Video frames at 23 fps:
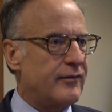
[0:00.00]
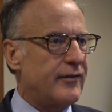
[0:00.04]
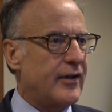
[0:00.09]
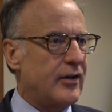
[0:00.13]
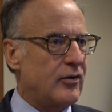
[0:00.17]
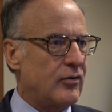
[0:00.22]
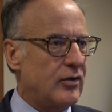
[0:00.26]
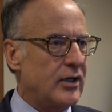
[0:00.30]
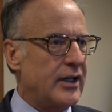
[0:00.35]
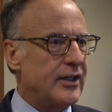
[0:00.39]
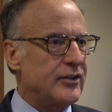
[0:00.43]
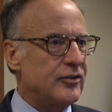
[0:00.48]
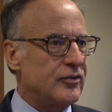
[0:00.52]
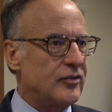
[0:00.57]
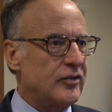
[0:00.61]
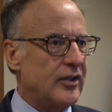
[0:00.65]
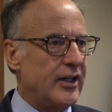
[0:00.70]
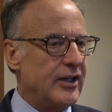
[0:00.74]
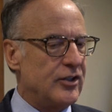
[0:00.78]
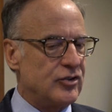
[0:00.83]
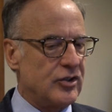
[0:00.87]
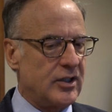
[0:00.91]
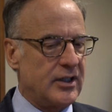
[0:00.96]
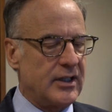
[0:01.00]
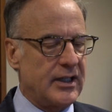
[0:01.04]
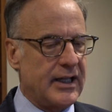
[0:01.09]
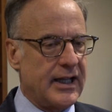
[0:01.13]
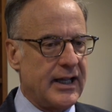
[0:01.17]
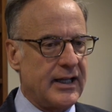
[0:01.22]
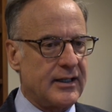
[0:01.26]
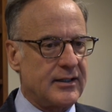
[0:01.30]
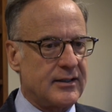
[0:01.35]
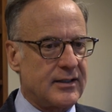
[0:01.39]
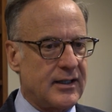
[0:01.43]
federal legislation
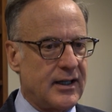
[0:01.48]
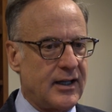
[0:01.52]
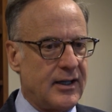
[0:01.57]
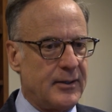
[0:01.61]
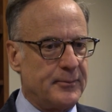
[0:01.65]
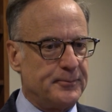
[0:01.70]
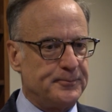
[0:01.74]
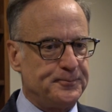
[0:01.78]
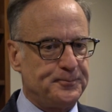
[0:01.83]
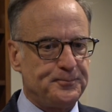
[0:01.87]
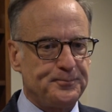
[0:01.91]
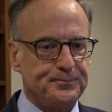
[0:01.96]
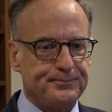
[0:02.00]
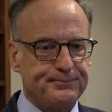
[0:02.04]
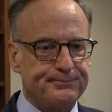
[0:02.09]
that um,